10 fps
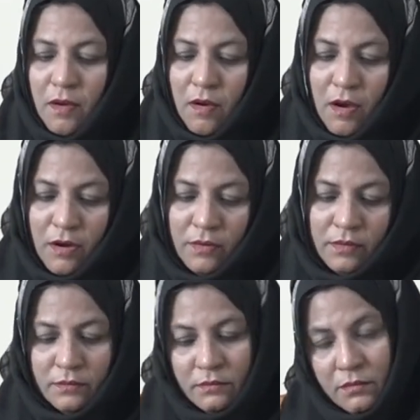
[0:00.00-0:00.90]
or
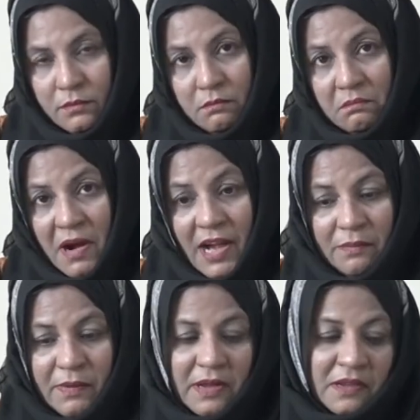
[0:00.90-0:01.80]

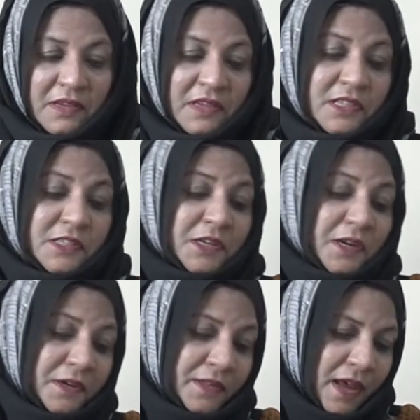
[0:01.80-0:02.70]
might be
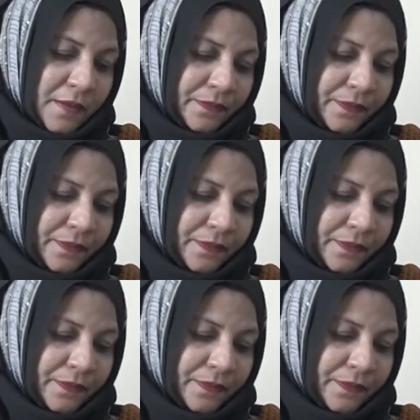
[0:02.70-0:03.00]
stare them.